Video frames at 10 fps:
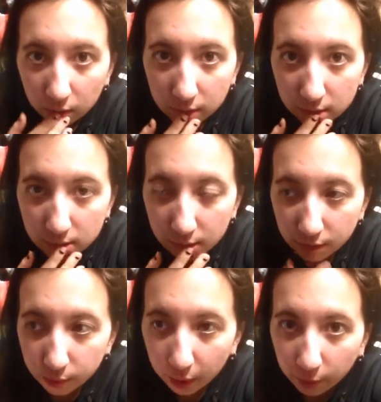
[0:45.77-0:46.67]
because I
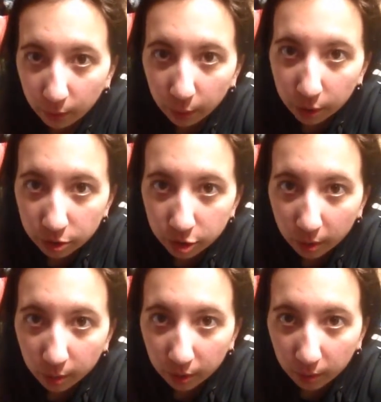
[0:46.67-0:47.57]
do have my one
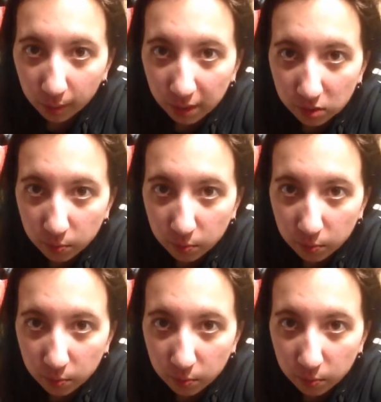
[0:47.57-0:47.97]
job on the base,